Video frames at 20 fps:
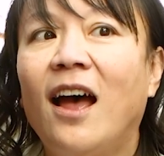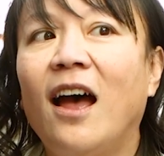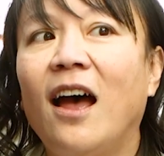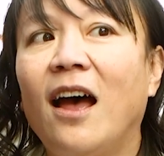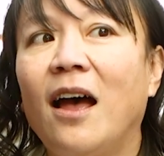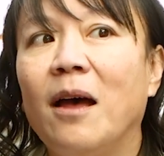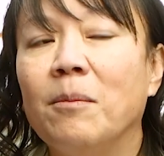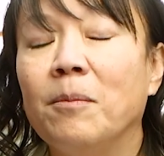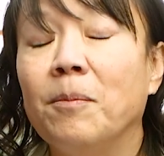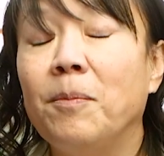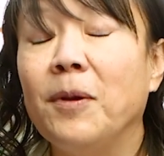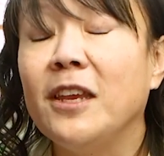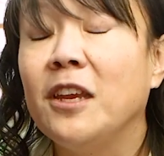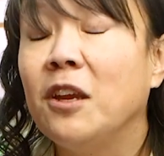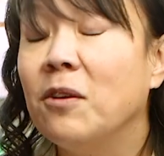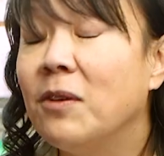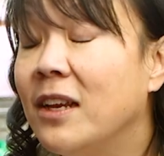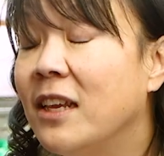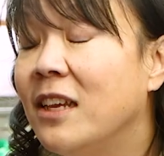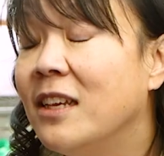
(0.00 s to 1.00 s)
But
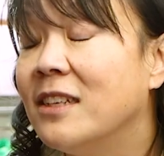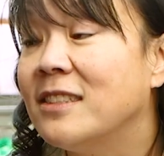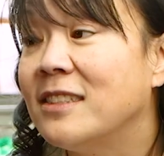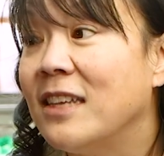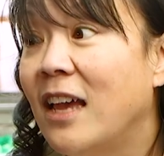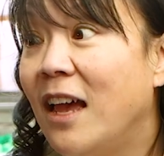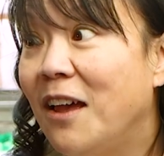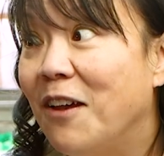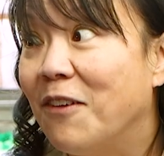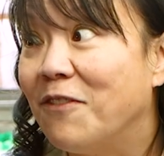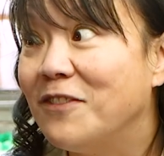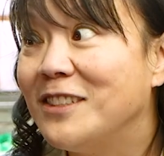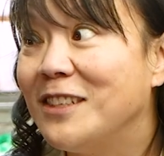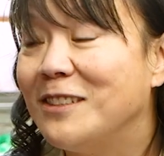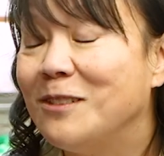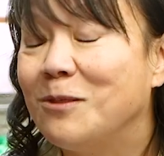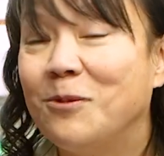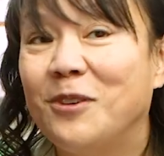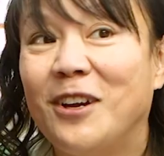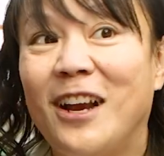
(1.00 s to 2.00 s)
here at ESF,
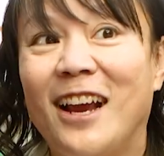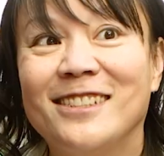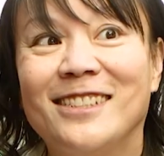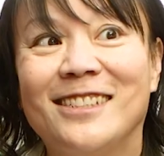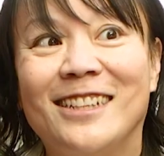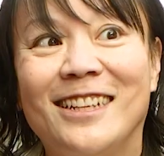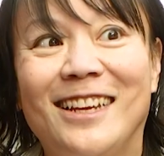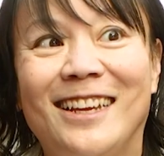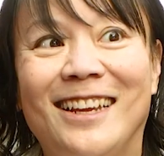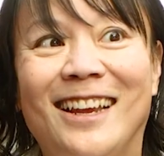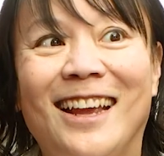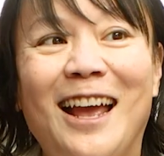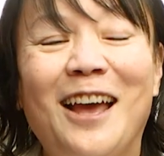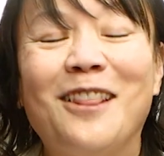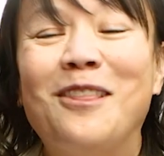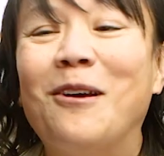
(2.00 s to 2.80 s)
since we're actually